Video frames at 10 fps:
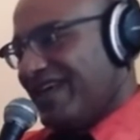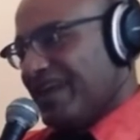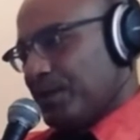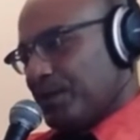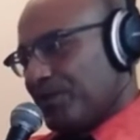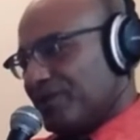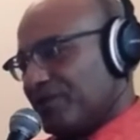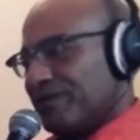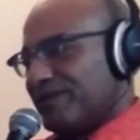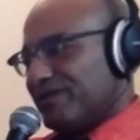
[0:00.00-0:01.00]
A short,
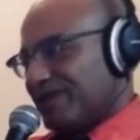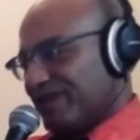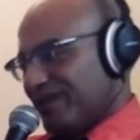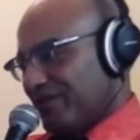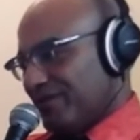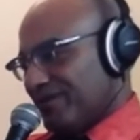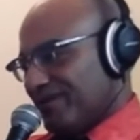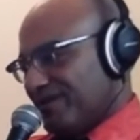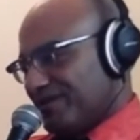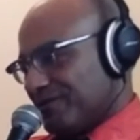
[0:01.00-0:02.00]
grubby-looking human
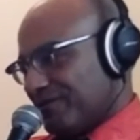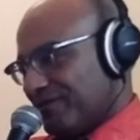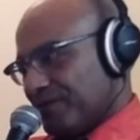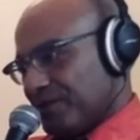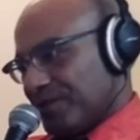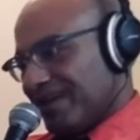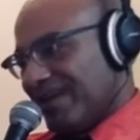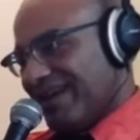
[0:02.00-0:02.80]
also approached